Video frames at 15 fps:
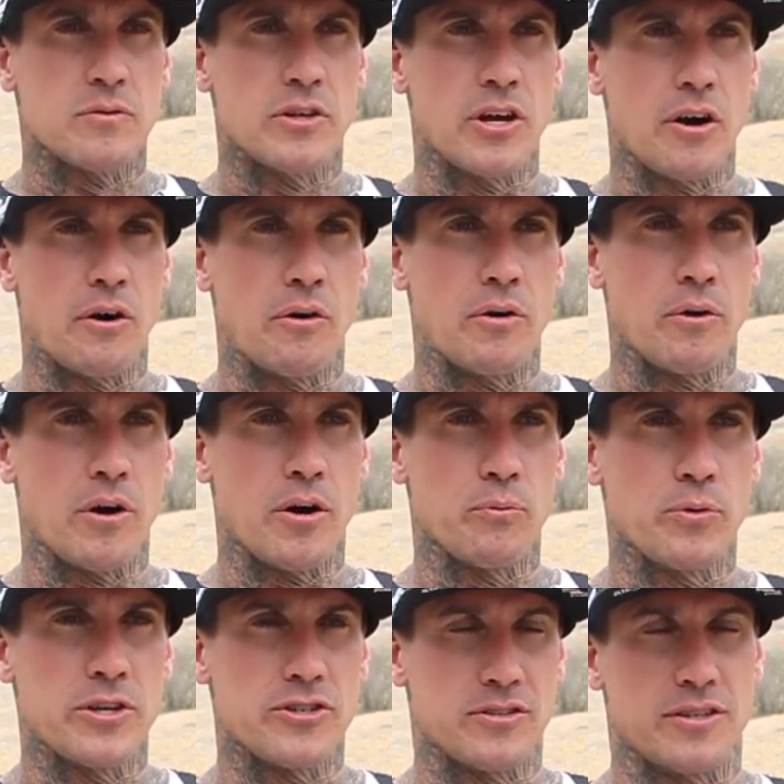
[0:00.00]
You know,
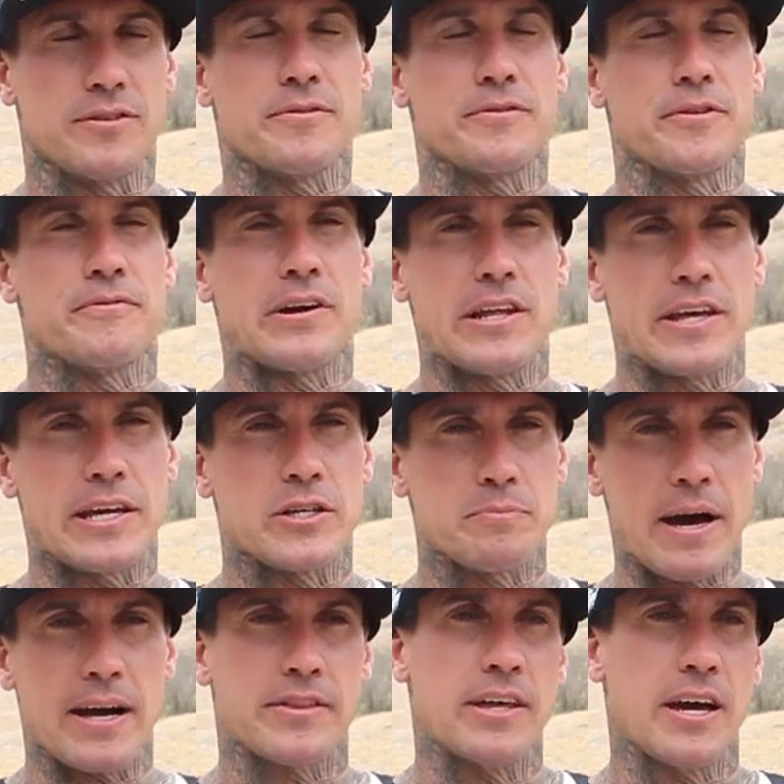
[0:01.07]
originally the, the funny thing is
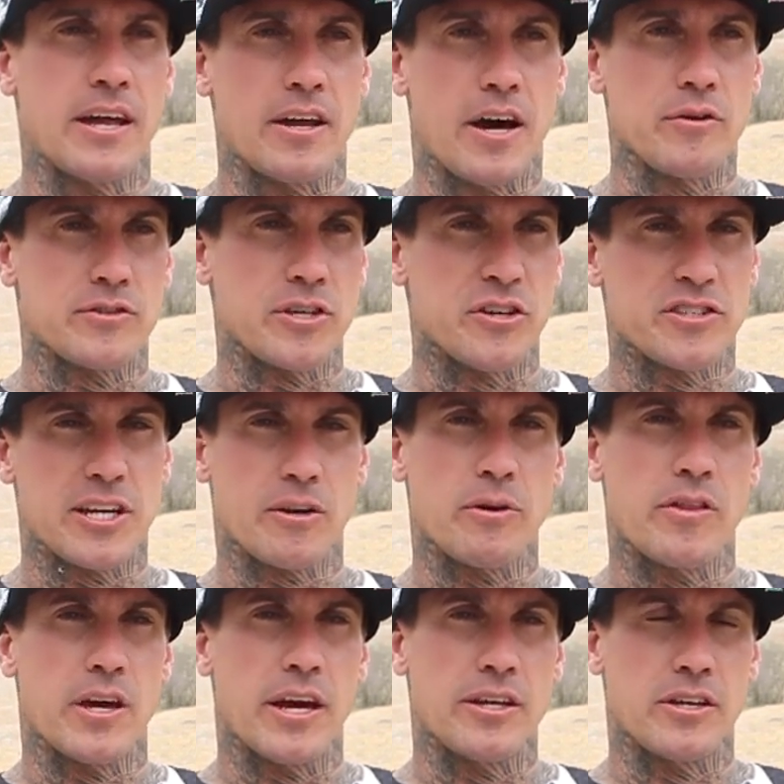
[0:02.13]
back then I was, I was kicking
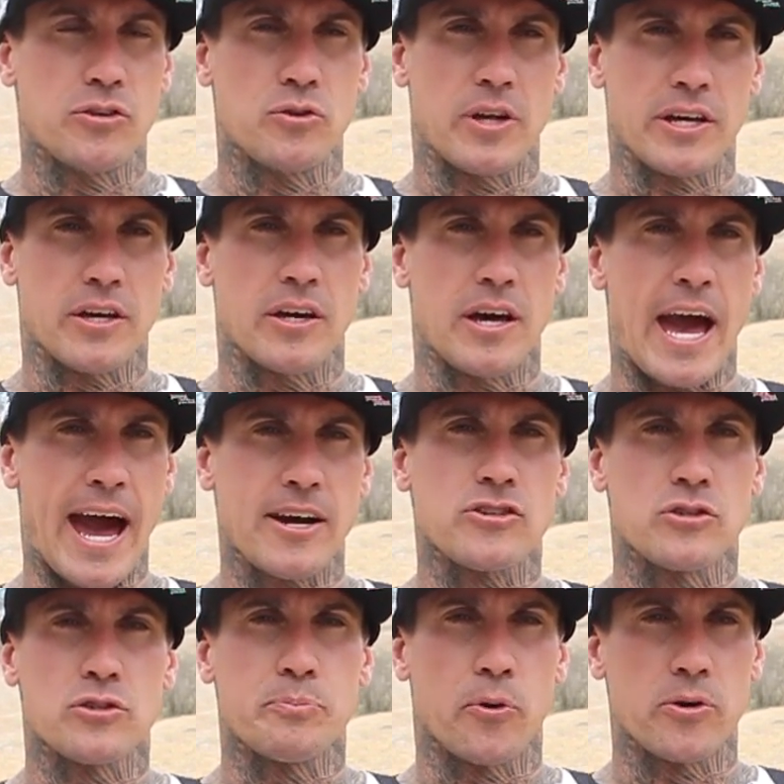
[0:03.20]
around the idea of doing like an
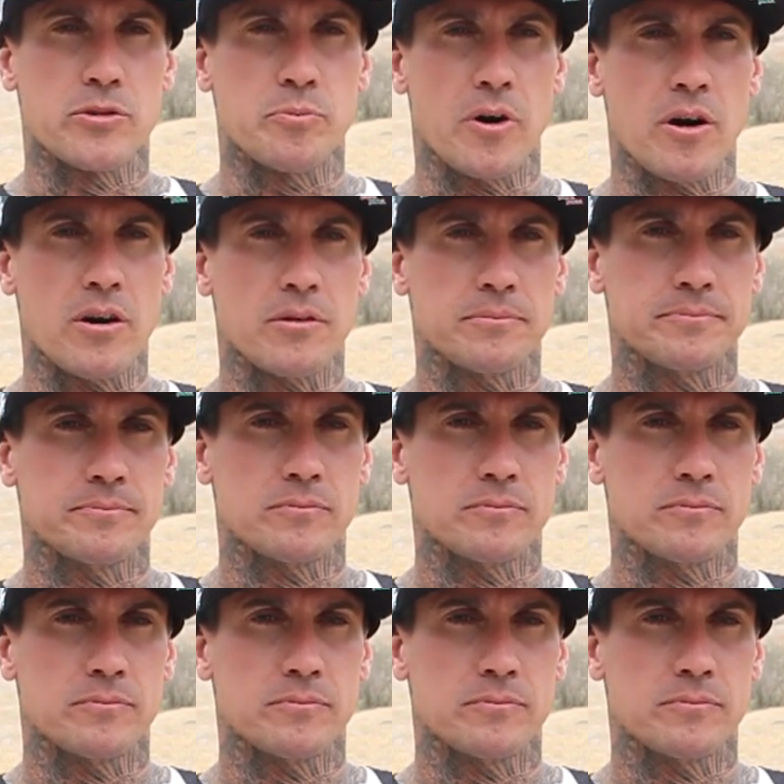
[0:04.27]
action sports bar,